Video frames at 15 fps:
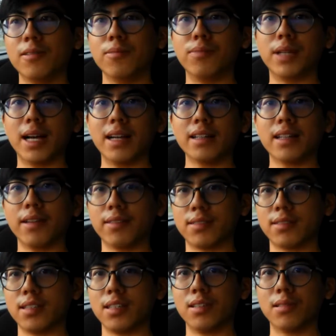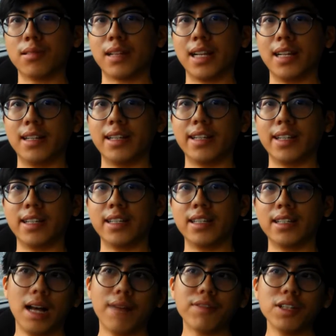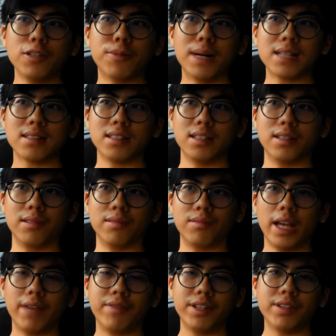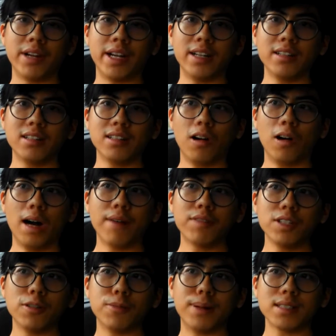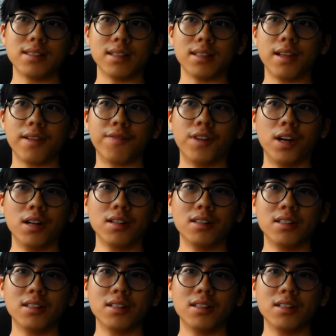behind can see you clearly. After you pass the heavy rain or after you pass the thick fog,